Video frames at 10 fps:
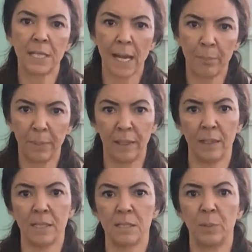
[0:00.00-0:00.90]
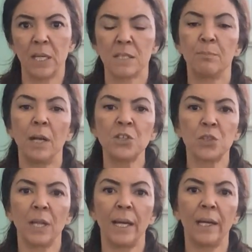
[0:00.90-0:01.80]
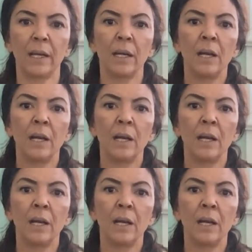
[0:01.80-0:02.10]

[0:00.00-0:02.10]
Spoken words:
tapping is because much like